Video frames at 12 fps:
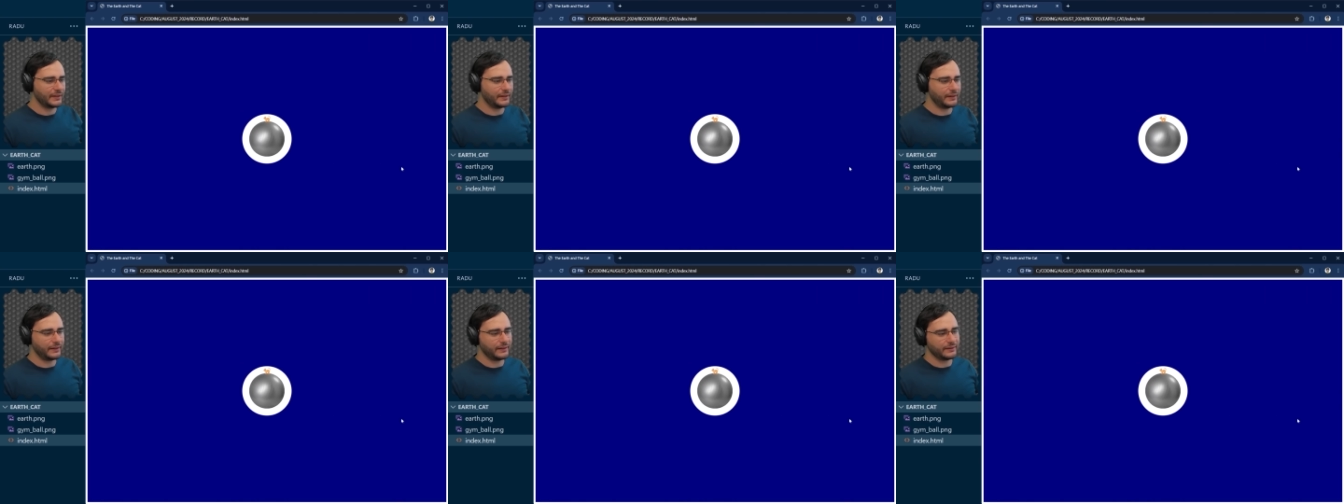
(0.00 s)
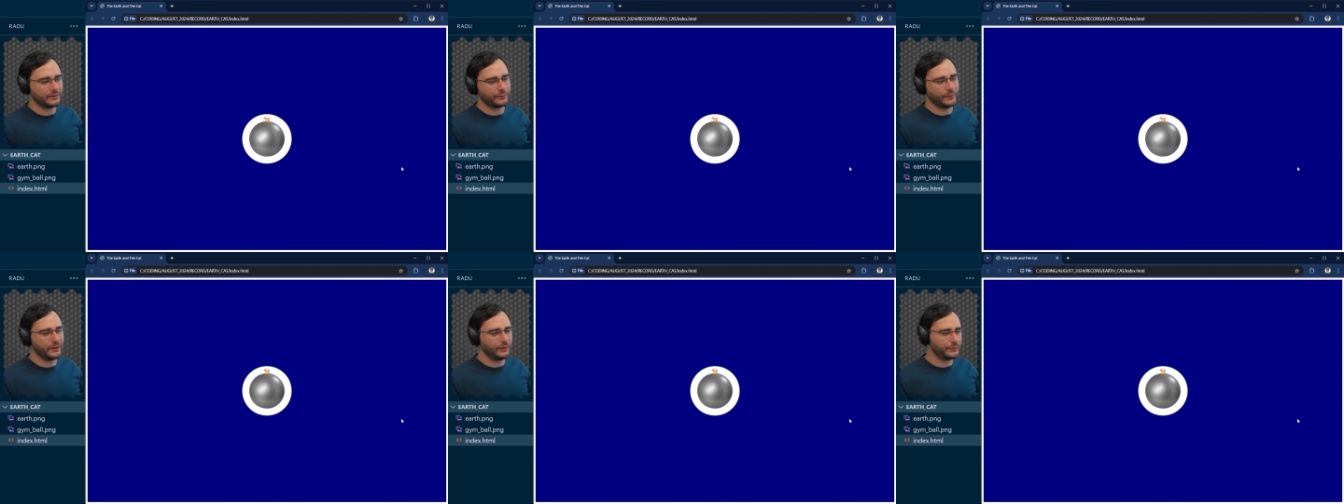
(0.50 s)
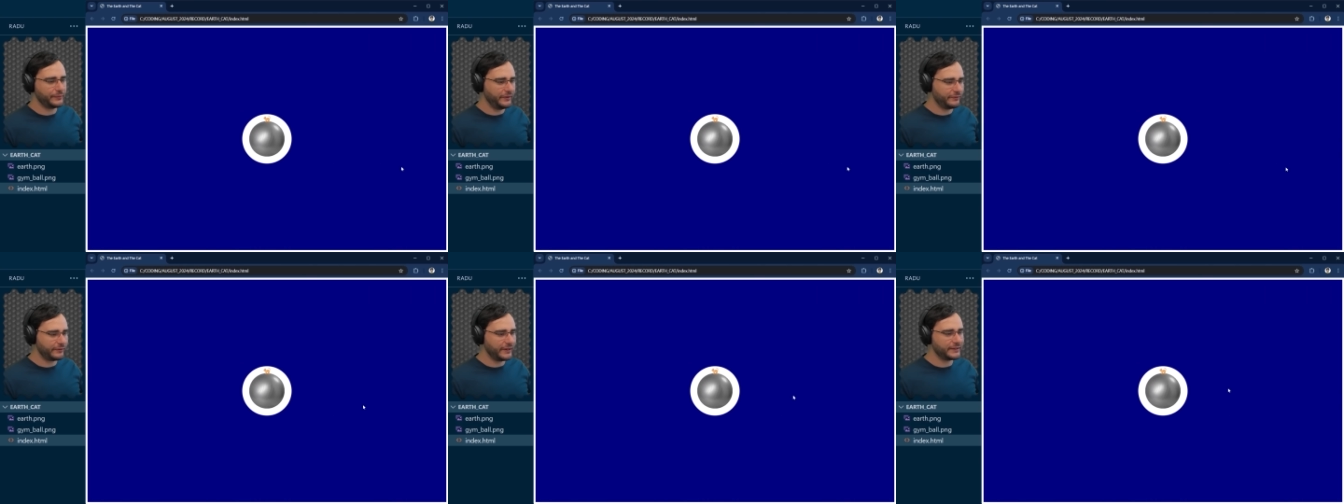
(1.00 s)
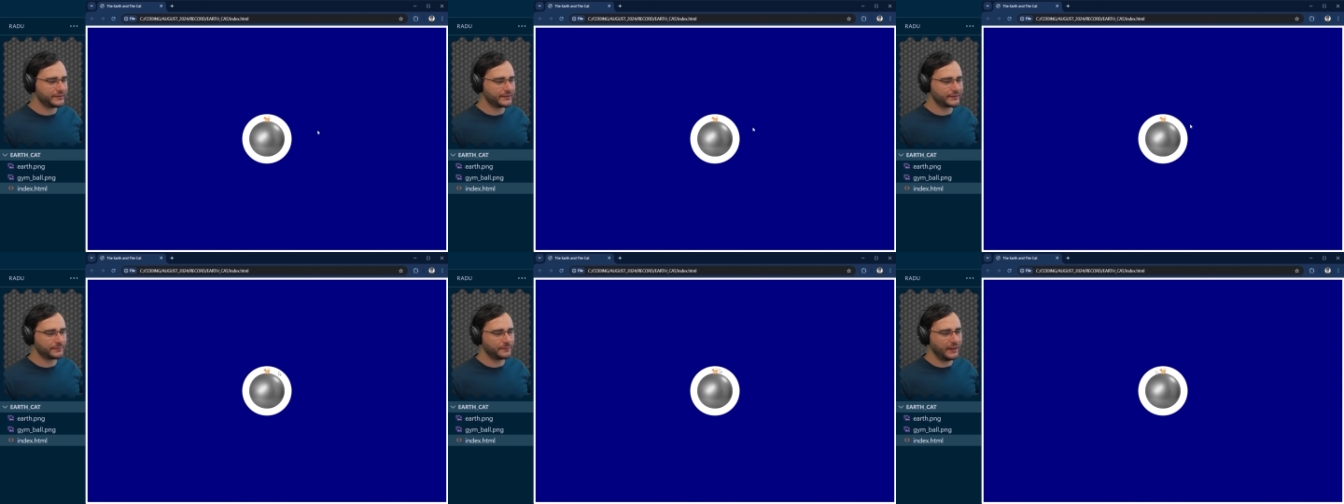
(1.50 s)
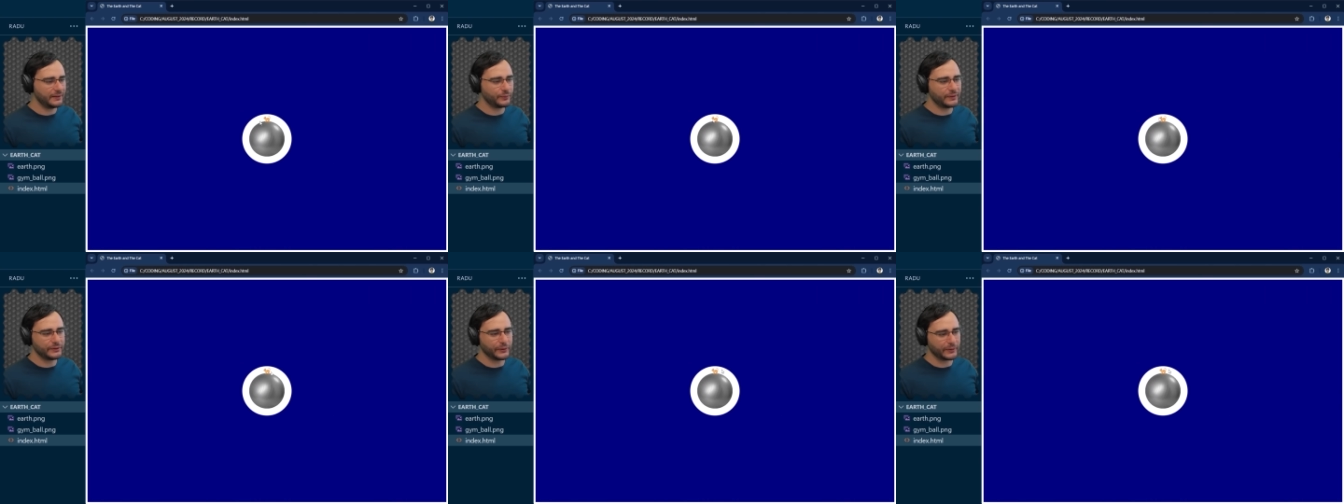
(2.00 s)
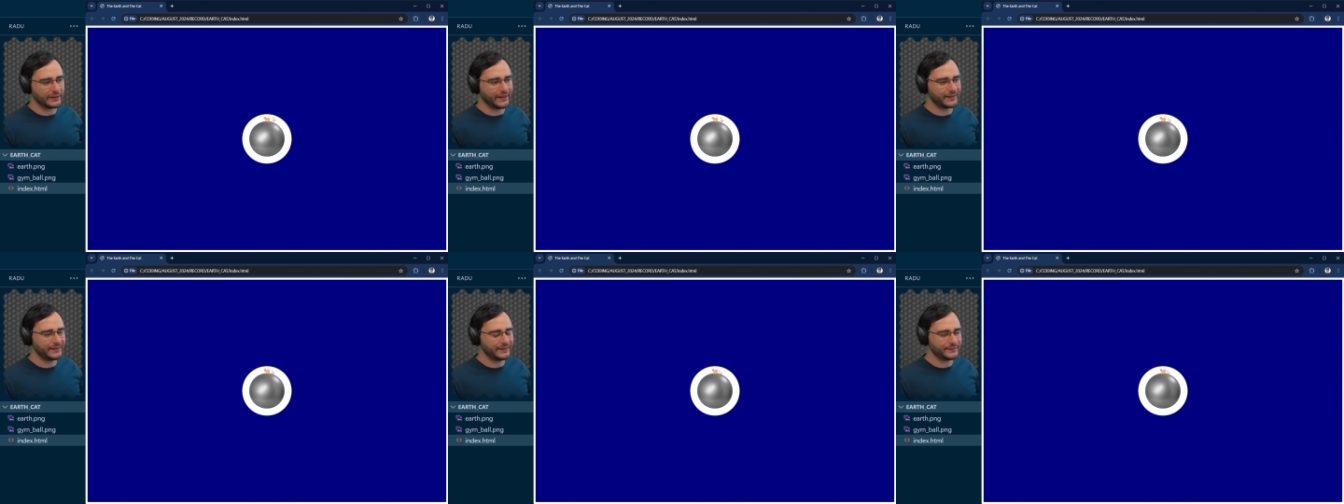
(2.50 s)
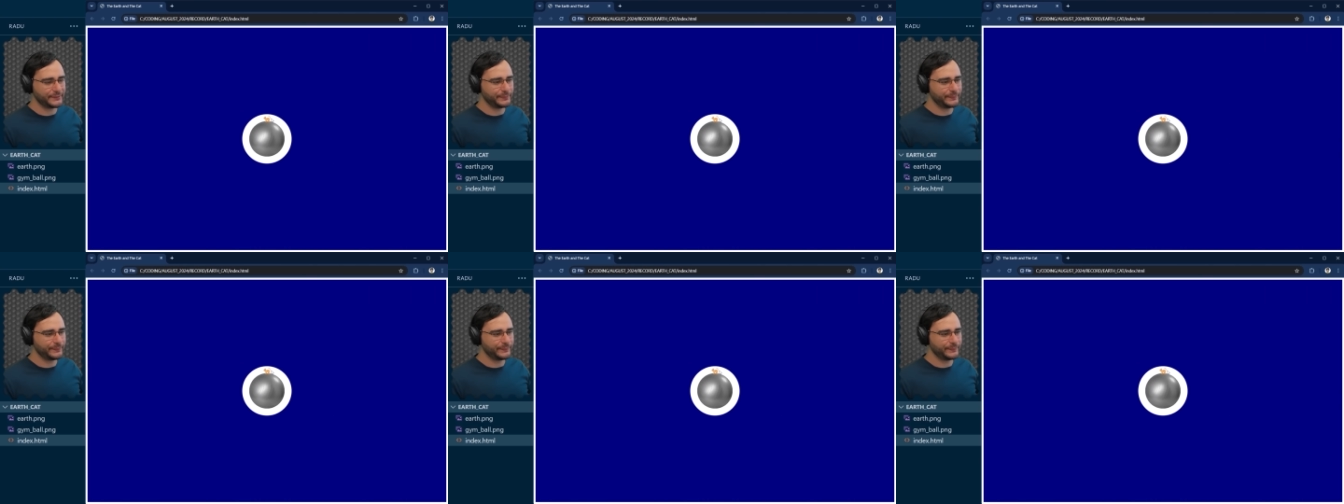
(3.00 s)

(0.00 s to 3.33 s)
And when you refresh, it will look like this.